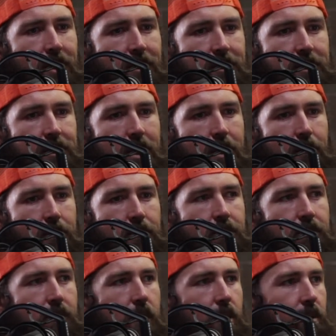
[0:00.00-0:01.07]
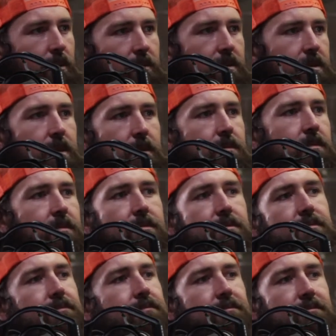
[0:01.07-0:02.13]
know, just how roads and
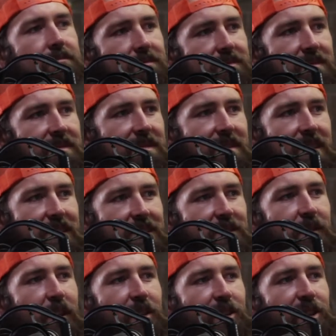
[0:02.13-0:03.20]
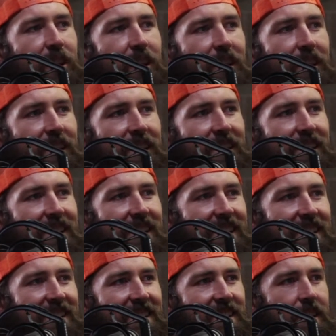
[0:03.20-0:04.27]
things function
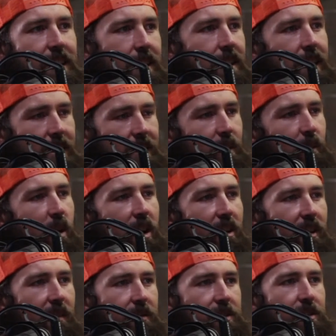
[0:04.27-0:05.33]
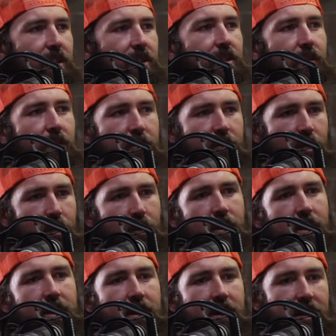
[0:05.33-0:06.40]
and like the water infrastructure, and food,
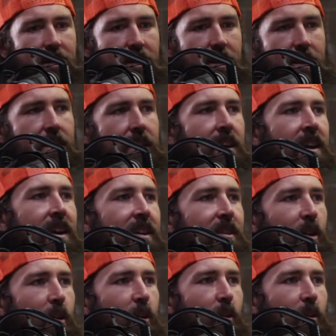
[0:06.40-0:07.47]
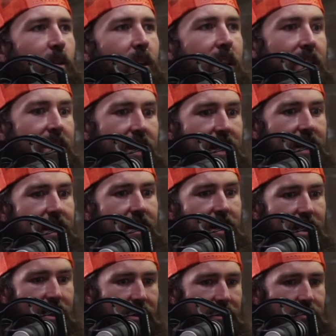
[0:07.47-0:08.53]
and the whole function. Like
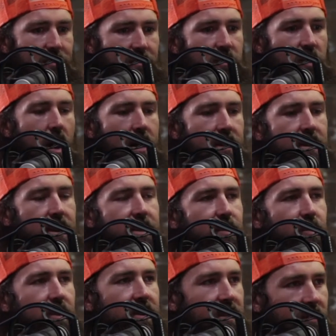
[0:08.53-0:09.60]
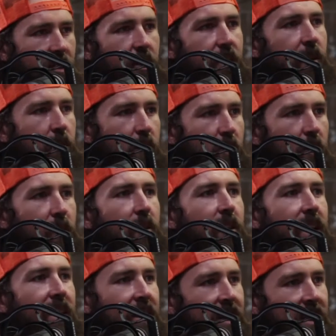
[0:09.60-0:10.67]
eating process works very communal,
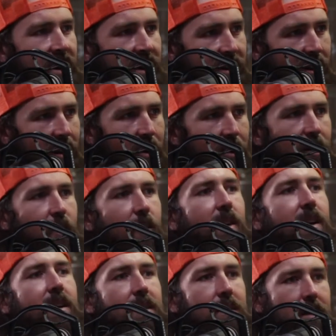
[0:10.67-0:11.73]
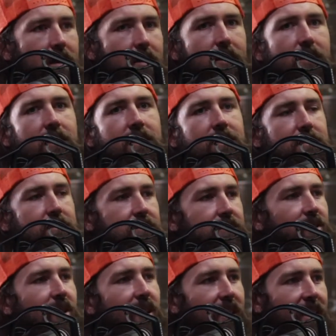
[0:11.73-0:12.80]
like ongoing, long,
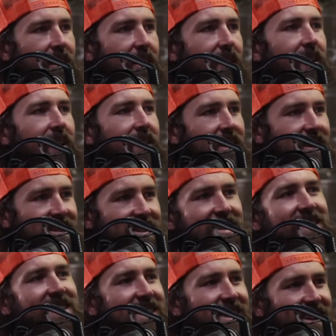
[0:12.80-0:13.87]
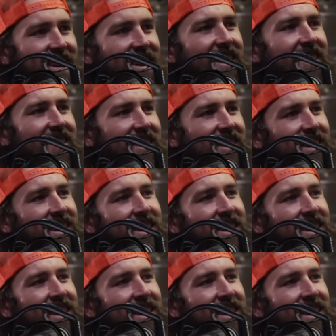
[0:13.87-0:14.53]
drawn out, and they just, you know,